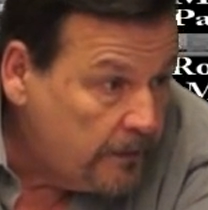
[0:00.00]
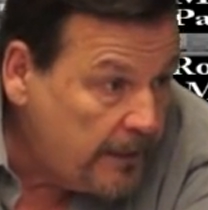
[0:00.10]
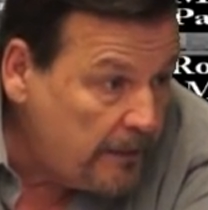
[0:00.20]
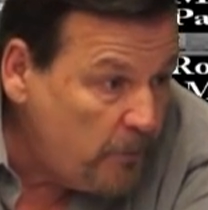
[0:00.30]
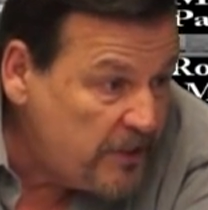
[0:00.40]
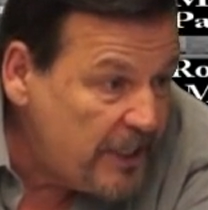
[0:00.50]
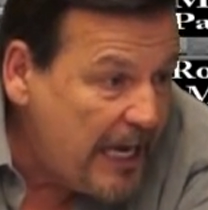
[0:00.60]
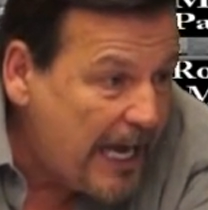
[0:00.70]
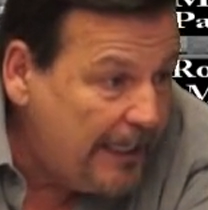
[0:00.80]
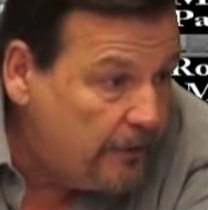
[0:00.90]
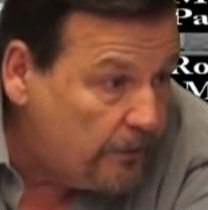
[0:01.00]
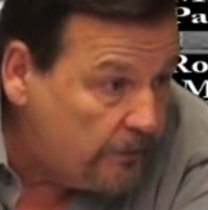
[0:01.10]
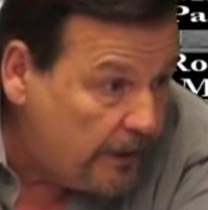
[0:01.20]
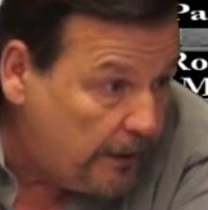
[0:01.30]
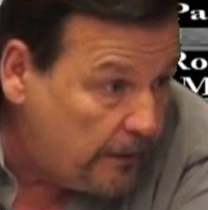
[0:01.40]
Then we see Hyder
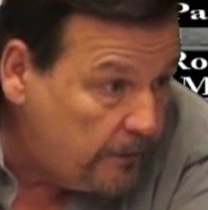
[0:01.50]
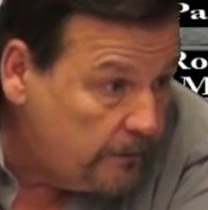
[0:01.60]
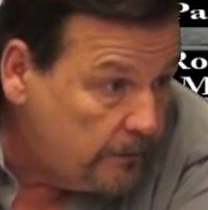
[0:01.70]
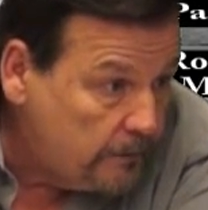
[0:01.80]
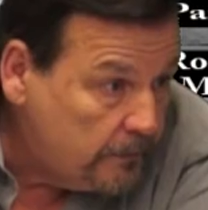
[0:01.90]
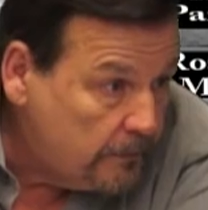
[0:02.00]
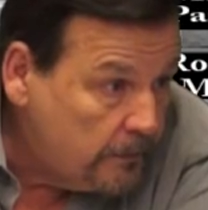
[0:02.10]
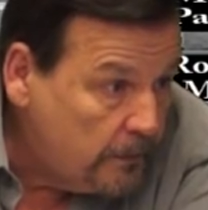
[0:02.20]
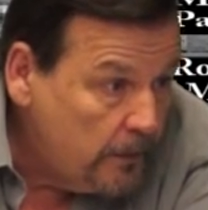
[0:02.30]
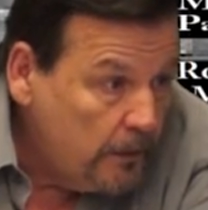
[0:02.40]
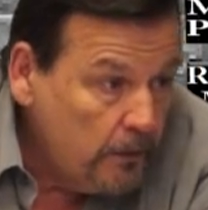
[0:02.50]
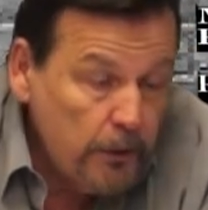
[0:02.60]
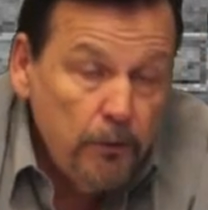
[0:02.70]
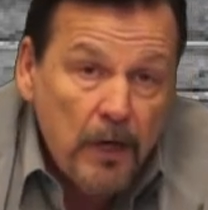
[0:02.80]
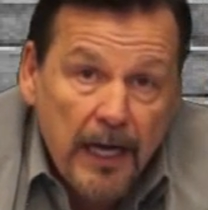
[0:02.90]
there.
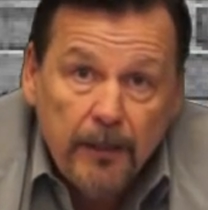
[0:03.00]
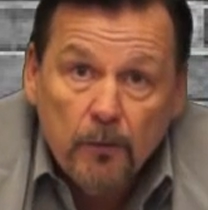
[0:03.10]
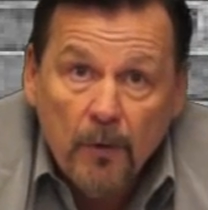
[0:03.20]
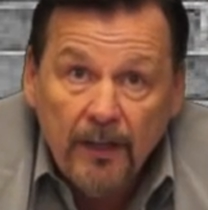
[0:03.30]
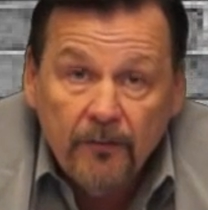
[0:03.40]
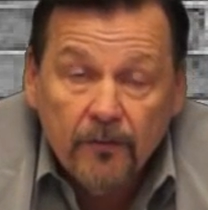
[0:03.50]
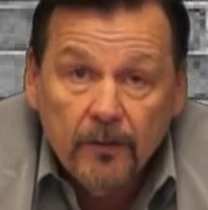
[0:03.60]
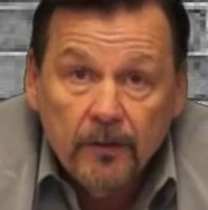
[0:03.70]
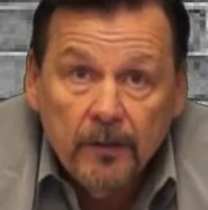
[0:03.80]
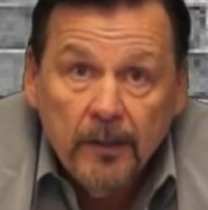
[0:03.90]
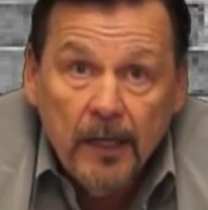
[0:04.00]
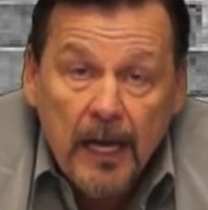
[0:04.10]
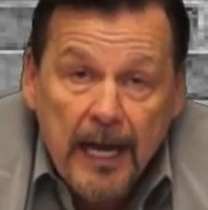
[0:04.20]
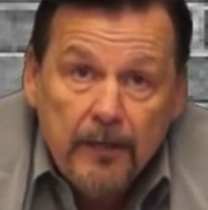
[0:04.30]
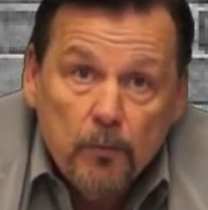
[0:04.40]
You know who Hyder was?
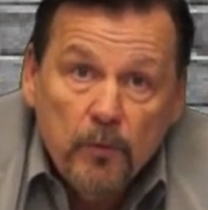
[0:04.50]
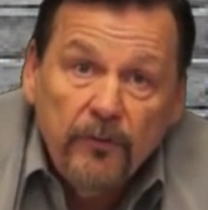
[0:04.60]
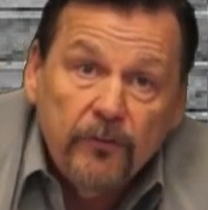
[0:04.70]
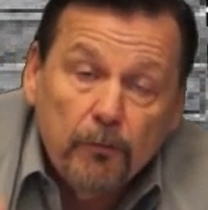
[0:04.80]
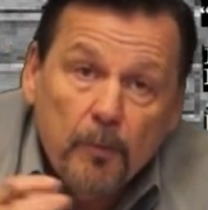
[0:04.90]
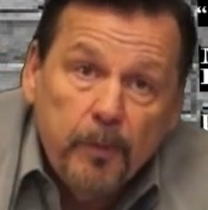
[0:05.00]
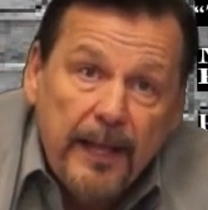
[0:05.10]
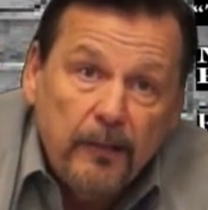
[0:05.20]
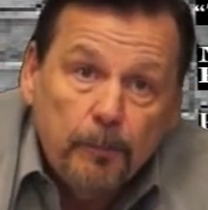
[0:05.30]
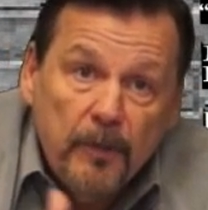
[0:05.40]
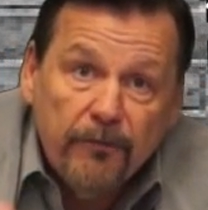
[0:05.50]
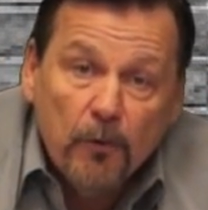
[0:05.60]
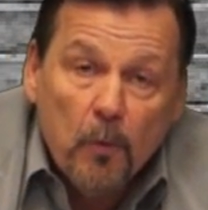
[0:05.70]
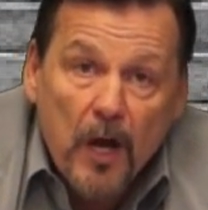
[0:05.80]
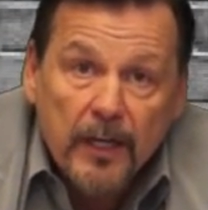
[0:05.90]
Hyder was the replacement for
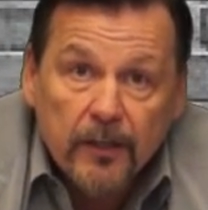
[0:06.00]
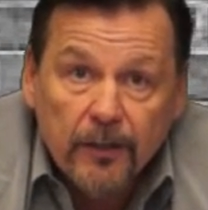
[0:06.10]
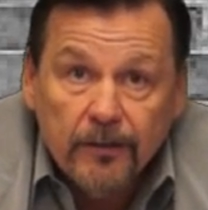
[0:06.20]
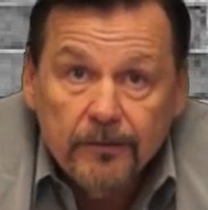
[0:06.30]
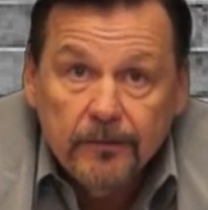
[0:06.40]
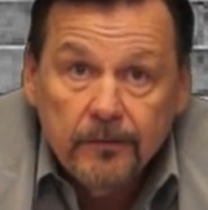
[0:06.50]
Walker.